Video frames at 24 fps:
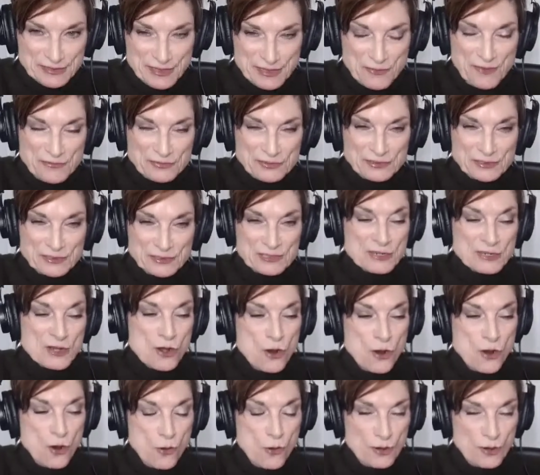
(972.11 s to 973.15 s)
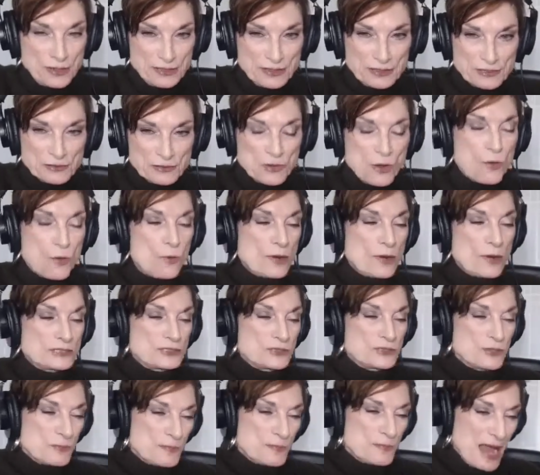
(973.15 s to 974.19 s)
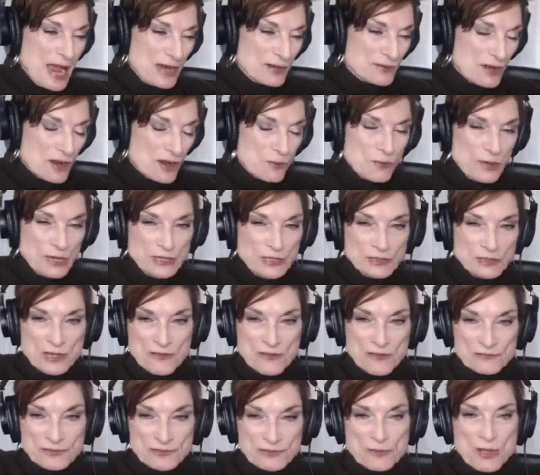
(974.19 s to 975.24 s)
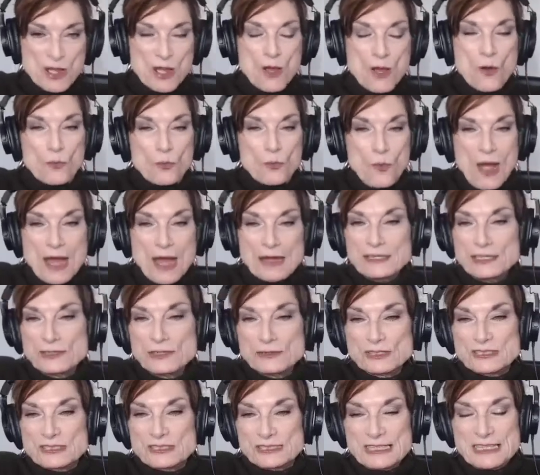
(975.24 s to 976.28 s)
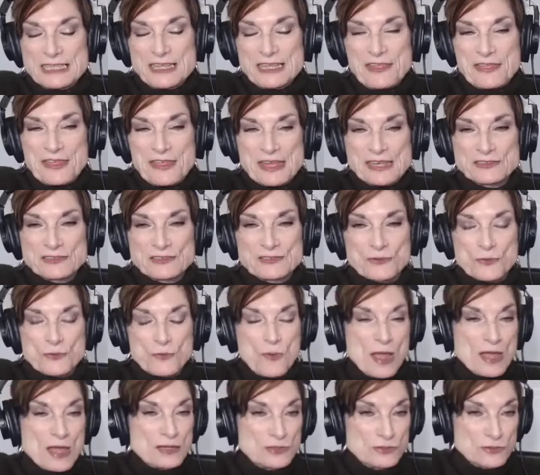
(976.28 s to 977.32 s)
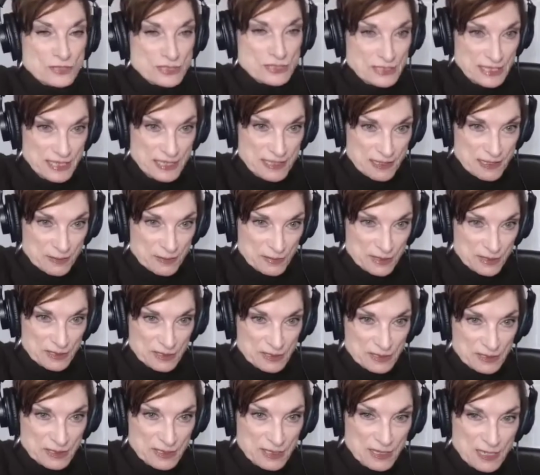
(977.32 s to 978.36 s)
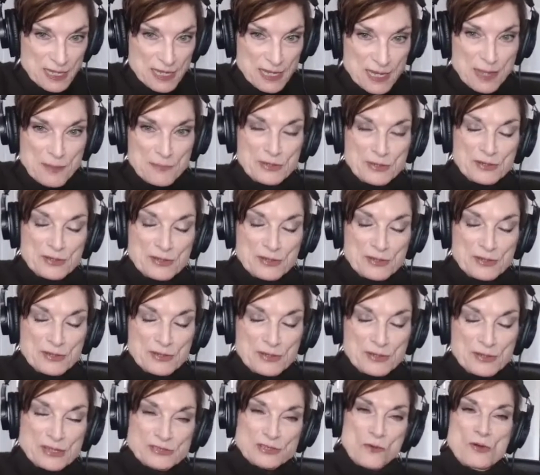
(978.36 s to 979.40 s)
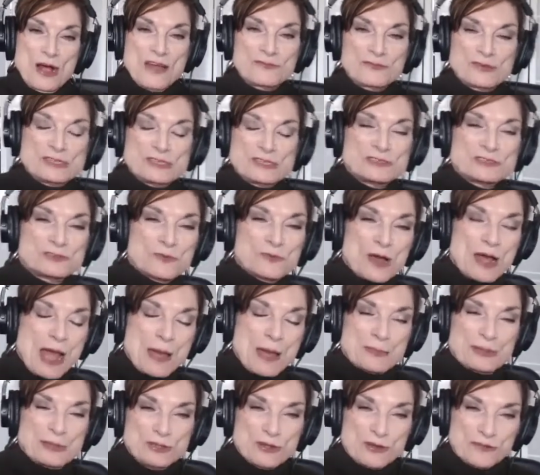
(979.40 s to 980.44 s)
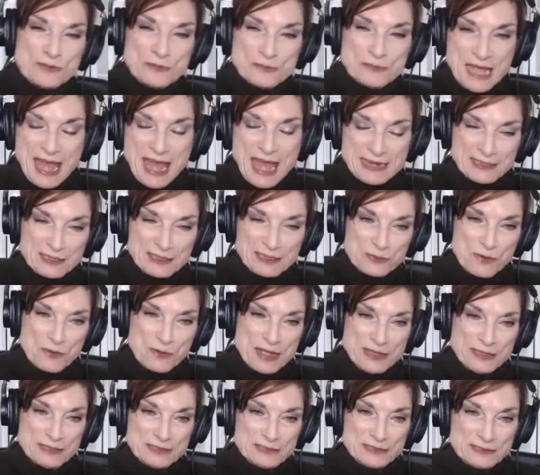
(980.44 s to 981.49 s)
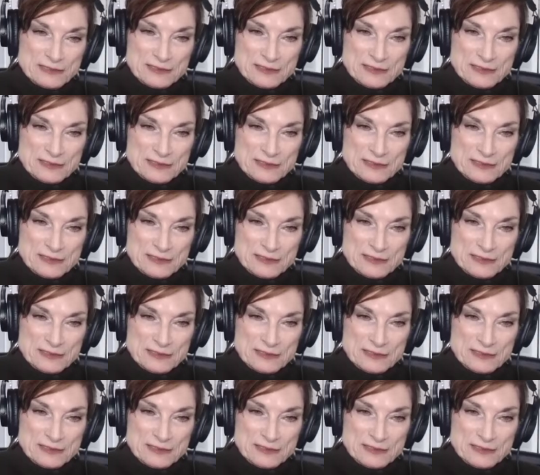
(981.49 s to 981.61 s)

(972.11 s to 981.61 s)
They have to look at, who are you? What's your background? Where do you come from? Why do you see things the way you see them? Because we all have reasons. I mean, you're from Canada, right?